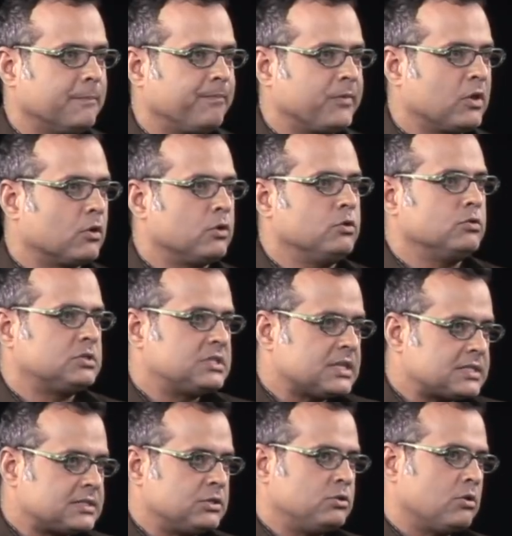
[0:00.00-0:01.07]
You know, you
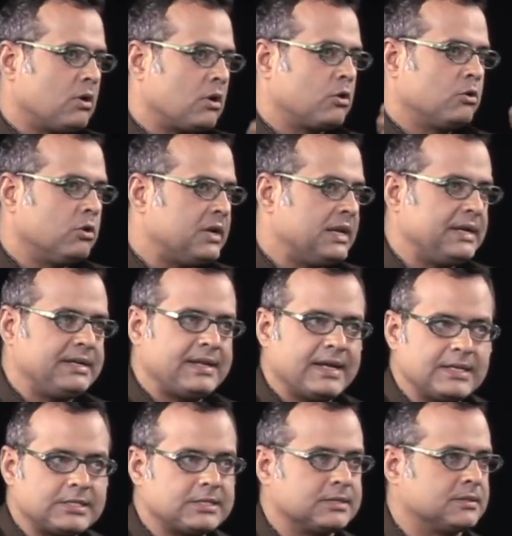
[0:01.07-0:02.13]
just, your good
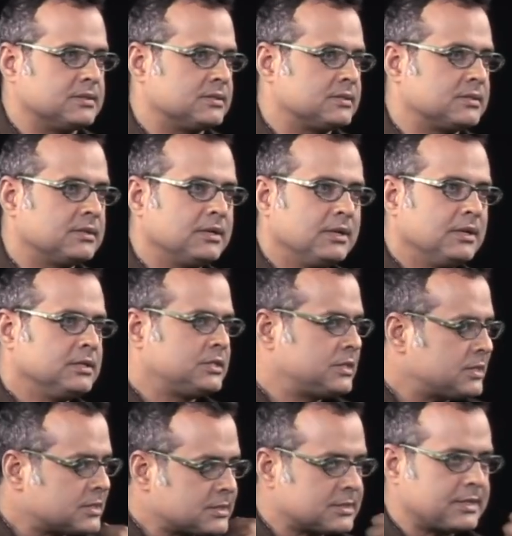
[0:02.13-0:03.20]
intentions
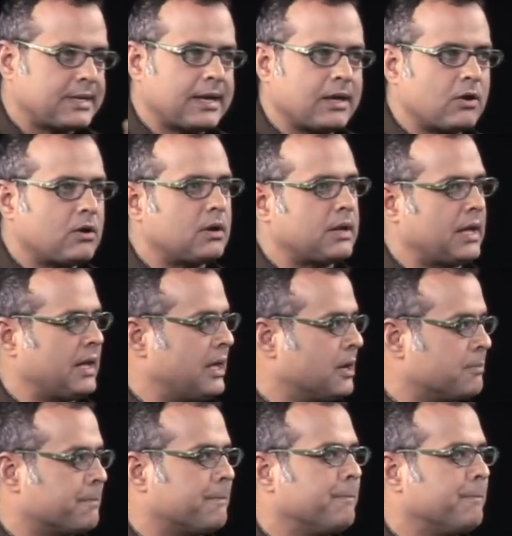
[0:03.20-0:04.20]
just cannot help